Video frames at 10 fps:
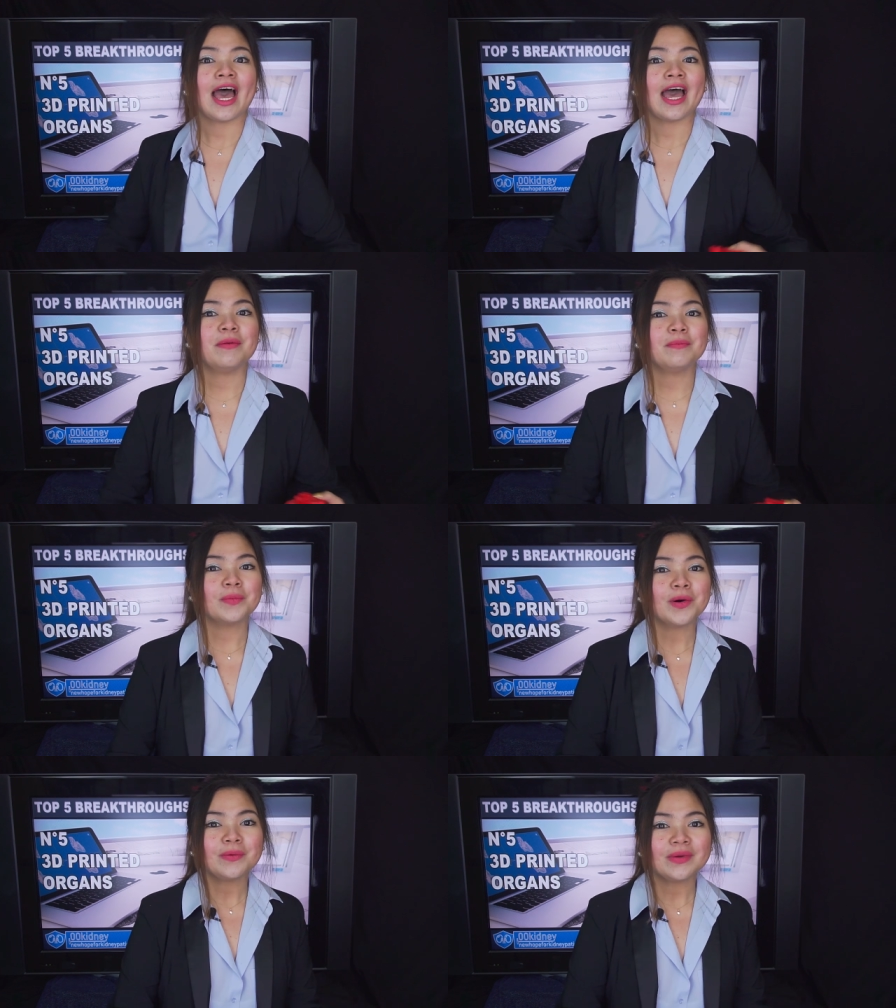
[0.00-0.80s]
and
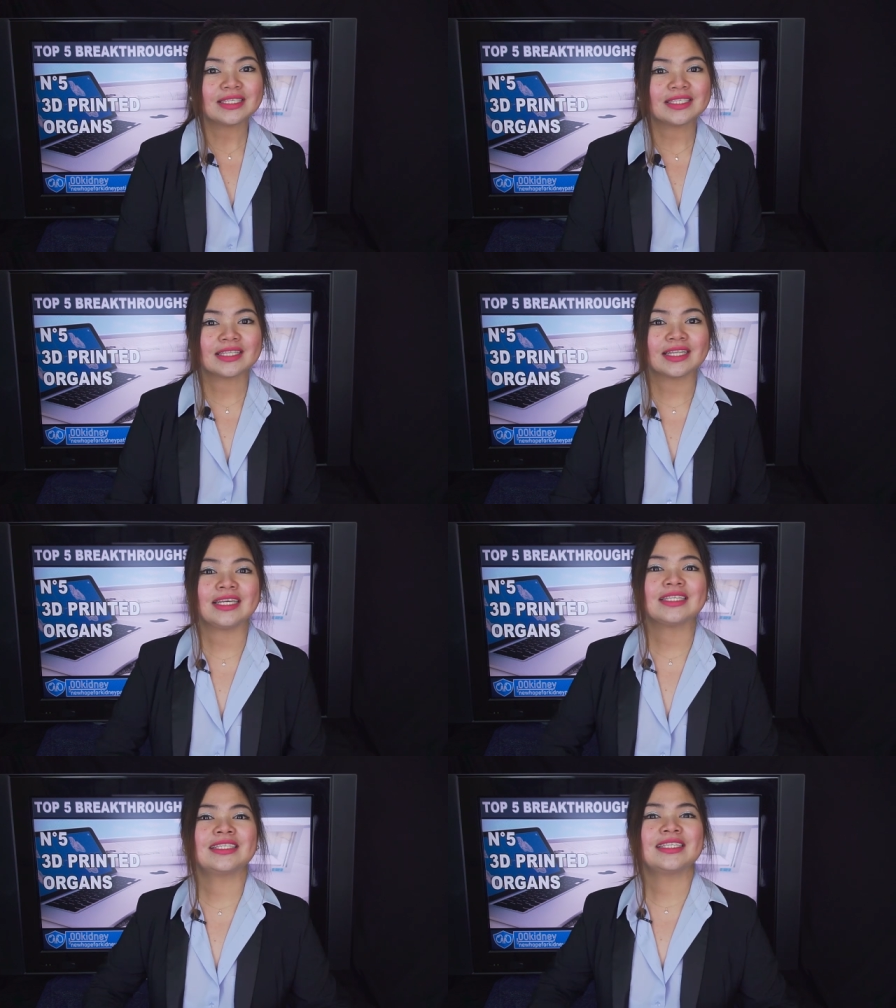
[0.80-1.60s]
more
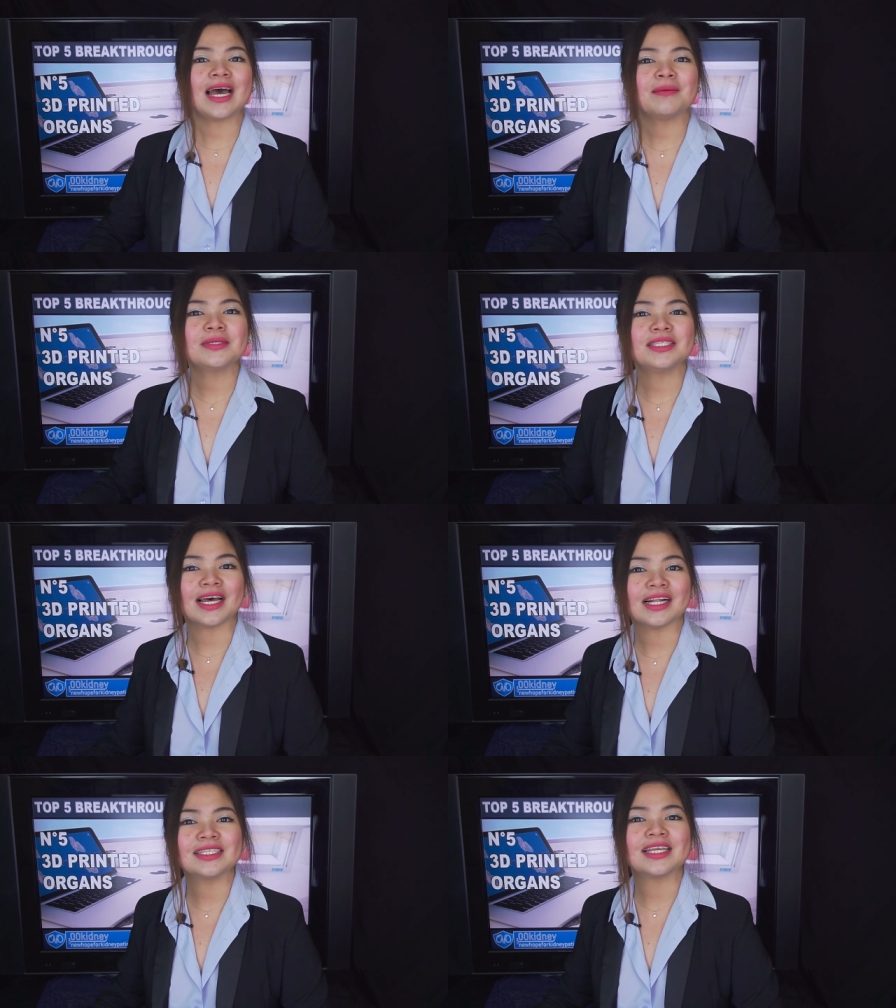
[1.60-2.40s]
recently stem
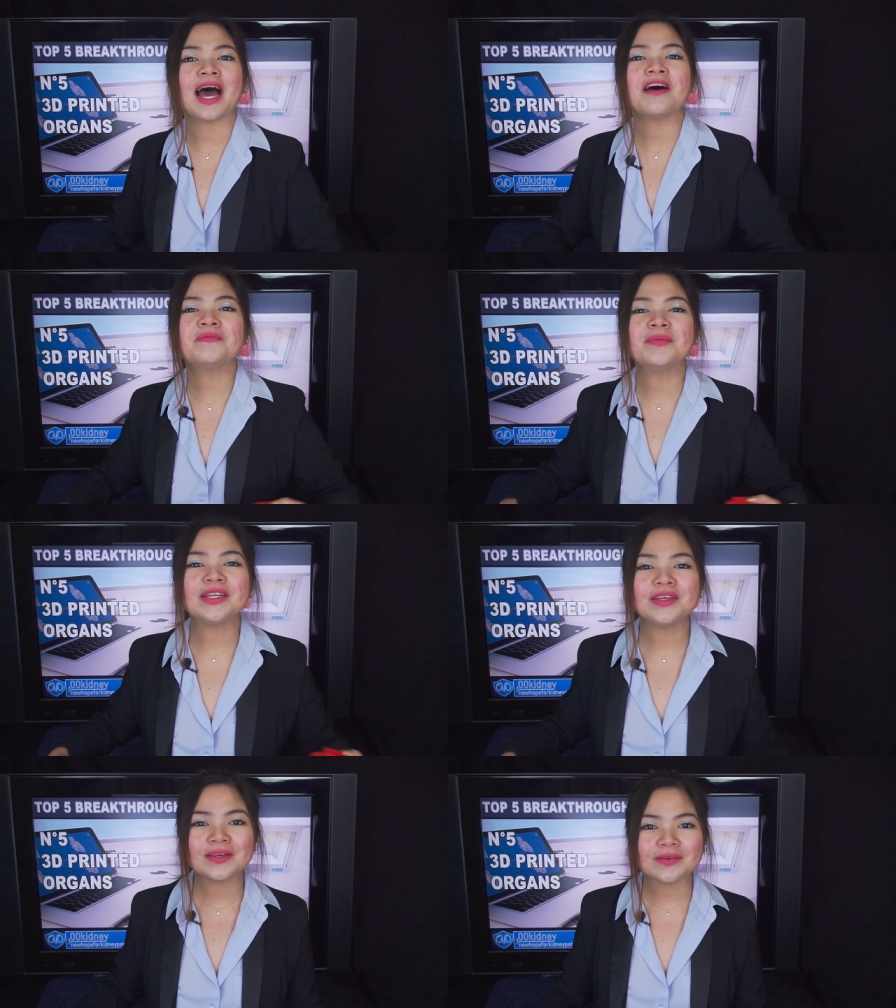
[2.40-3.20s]
cells have
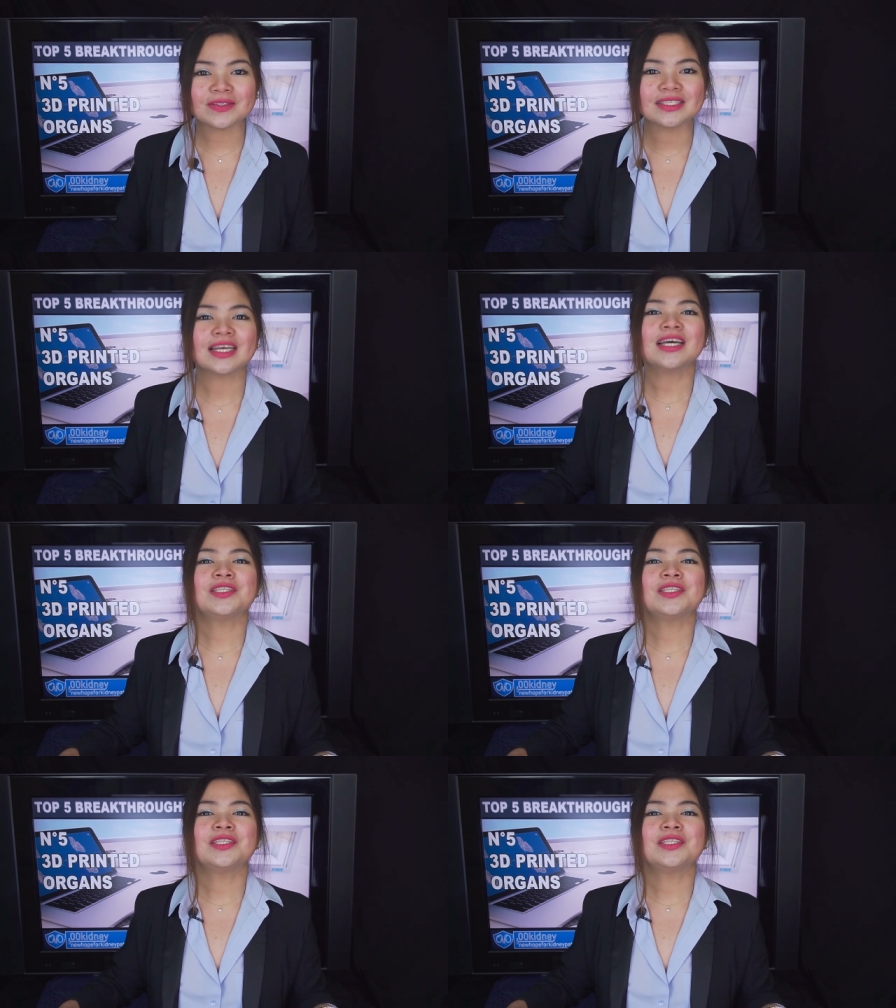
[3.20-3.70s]
been used